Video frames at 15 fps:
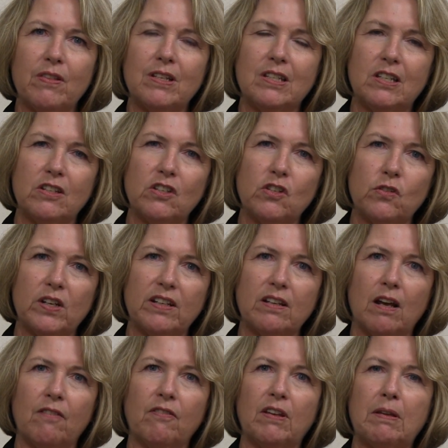the district
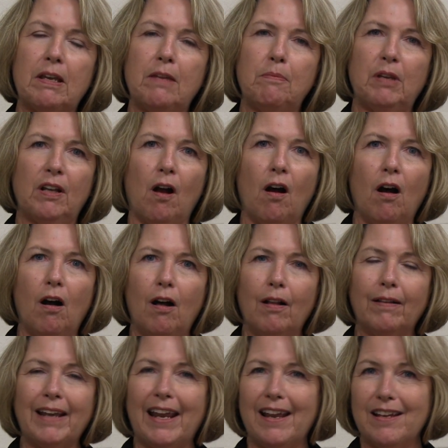of keeping all
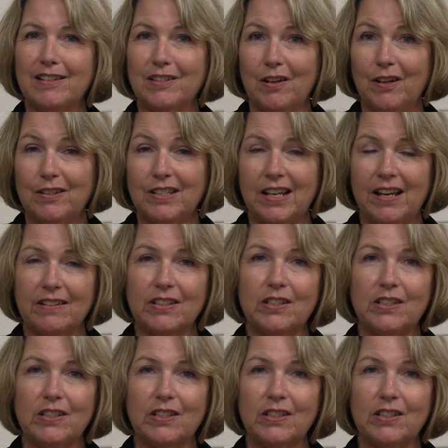hands on deck,